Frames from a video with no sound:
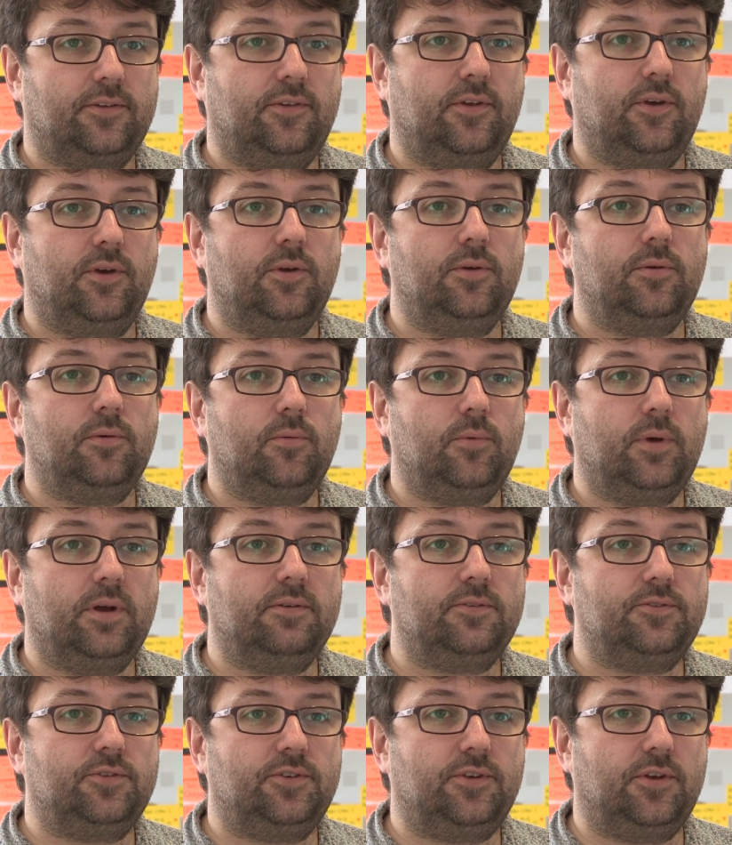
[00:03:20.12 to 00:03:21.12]
2, we're
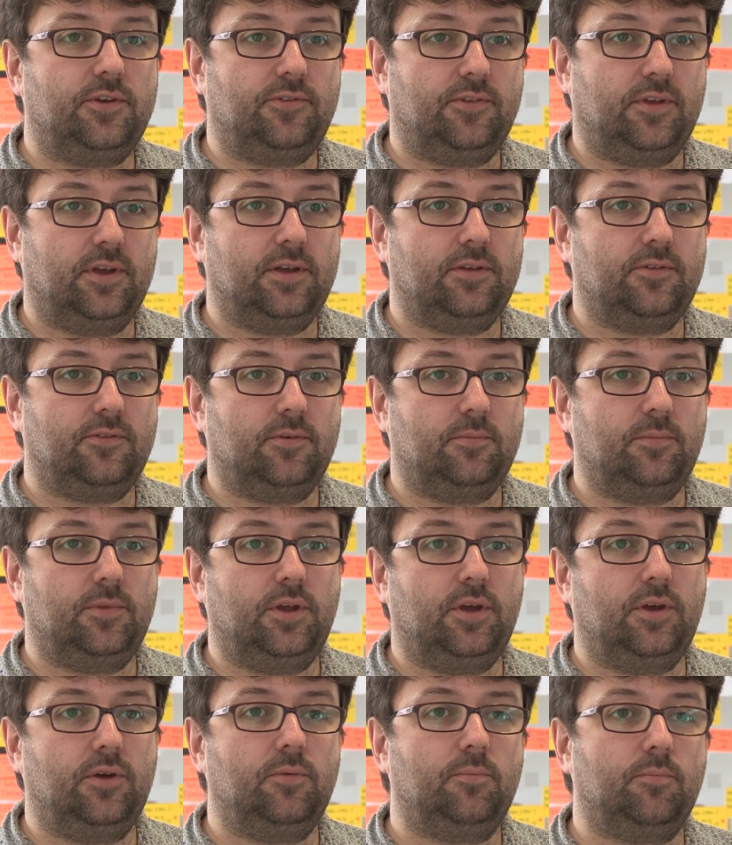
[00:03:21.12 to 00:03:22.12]
introducing some new